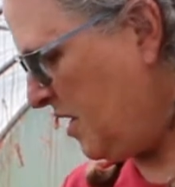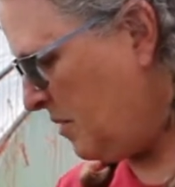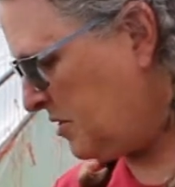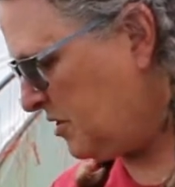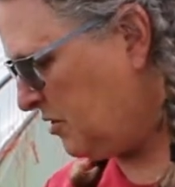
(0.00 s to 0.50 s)

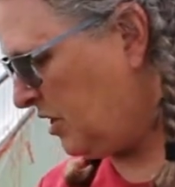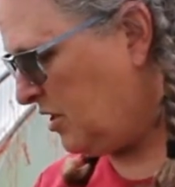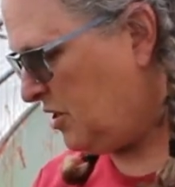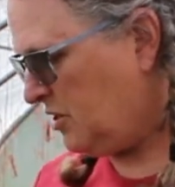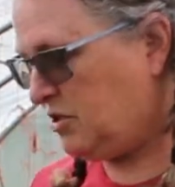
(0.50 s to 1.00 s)
options. You get
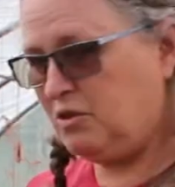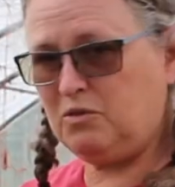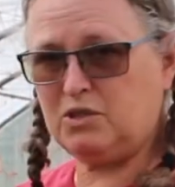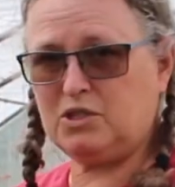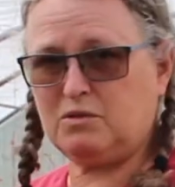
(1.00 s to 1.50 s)

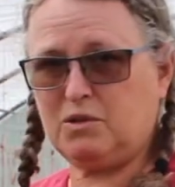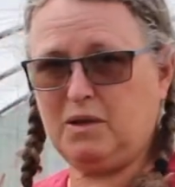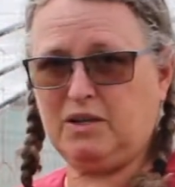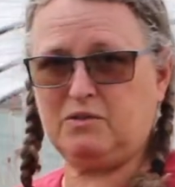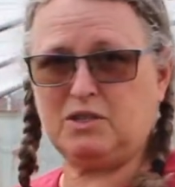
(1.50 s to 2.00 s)
2
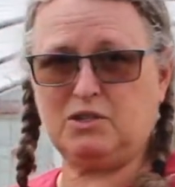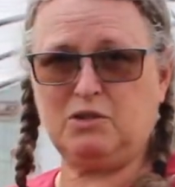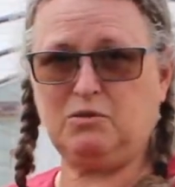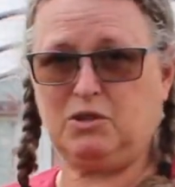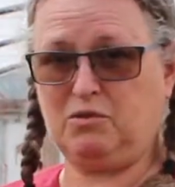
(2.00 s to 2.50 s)
tomatoes and
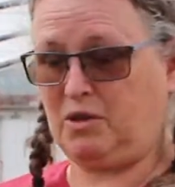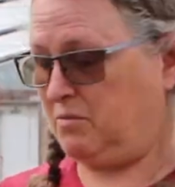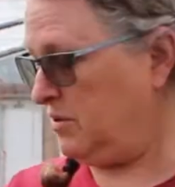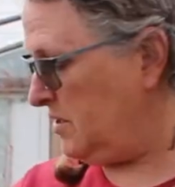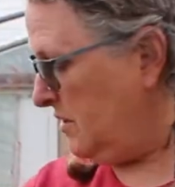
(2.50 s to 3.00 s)
2
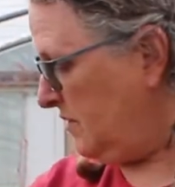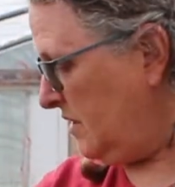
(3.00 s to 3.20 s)
cucumbers,